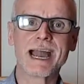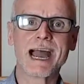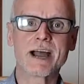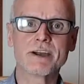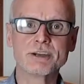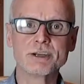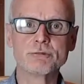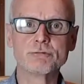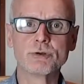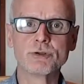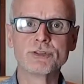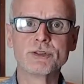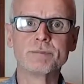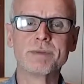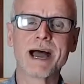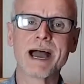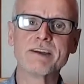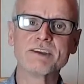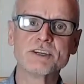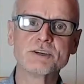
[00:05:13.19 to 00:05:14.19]
how you run them,
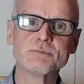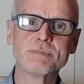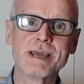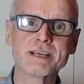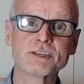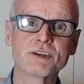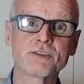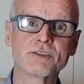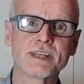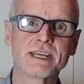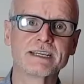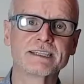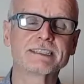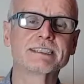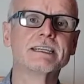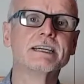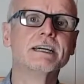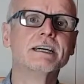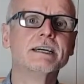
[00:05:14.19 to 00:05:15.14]
how you measure things,